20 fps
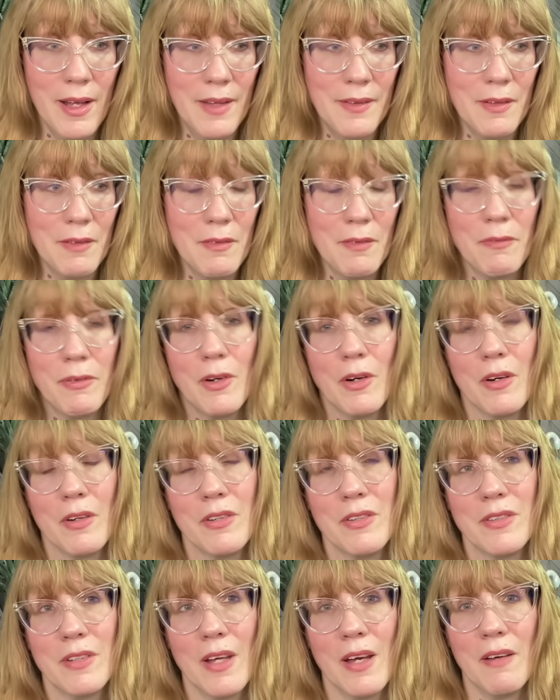And then, of
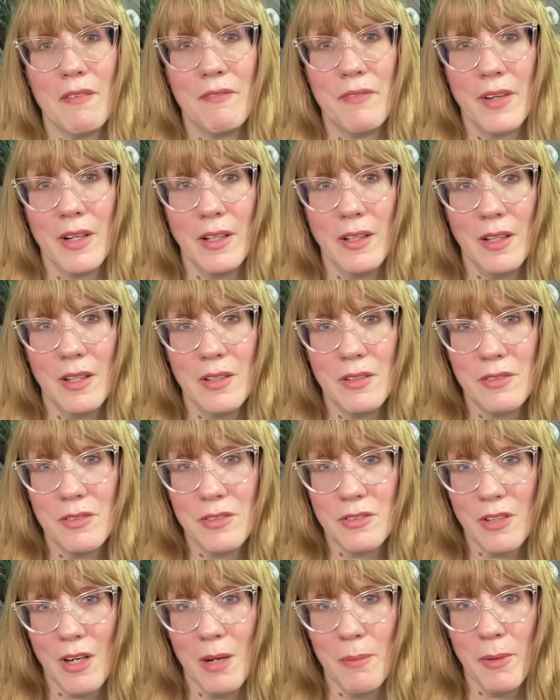course, the Vanilla
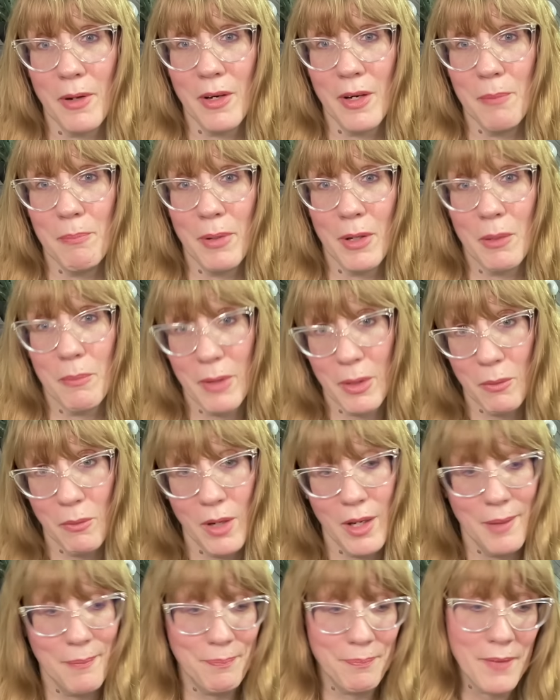Strawberry Bourbon
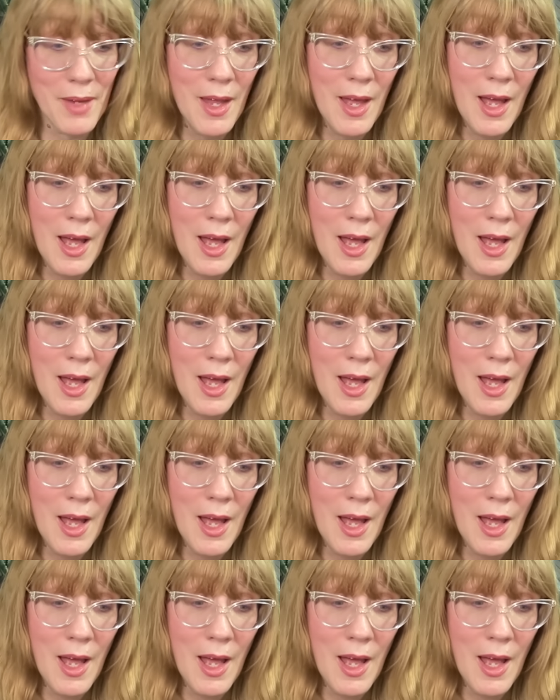one.